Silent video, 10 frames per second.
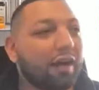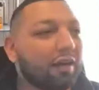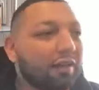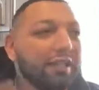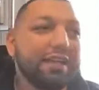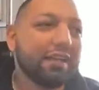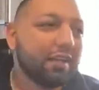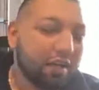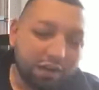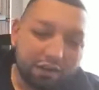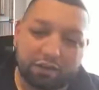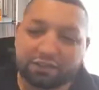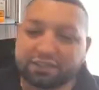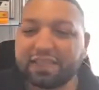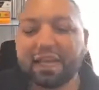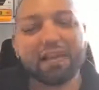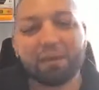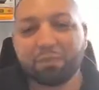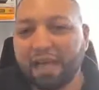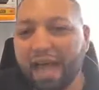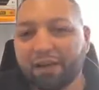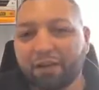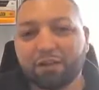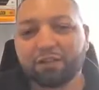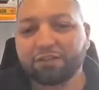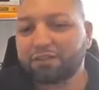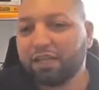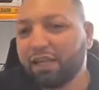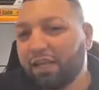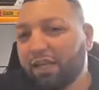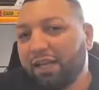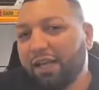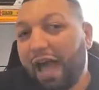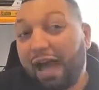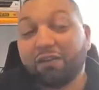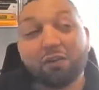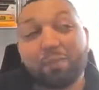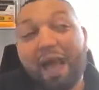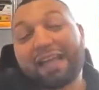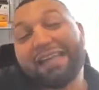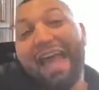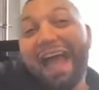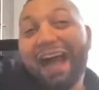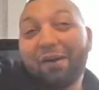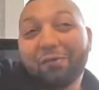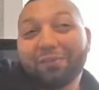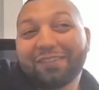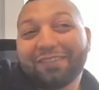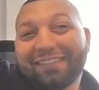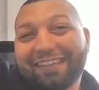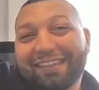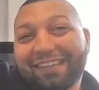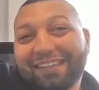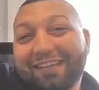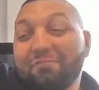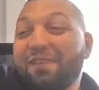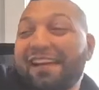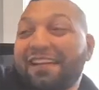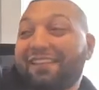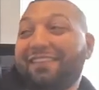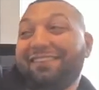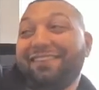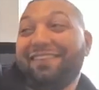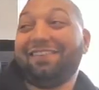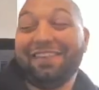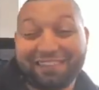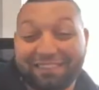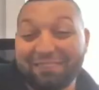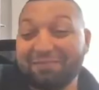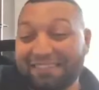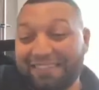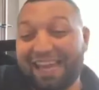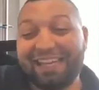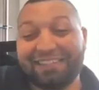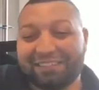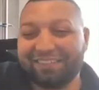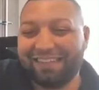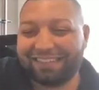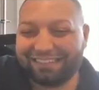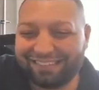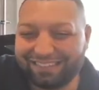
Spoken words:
cleaning gutters, setting up ladders. I look back now and I'm like, that shit was dangerous.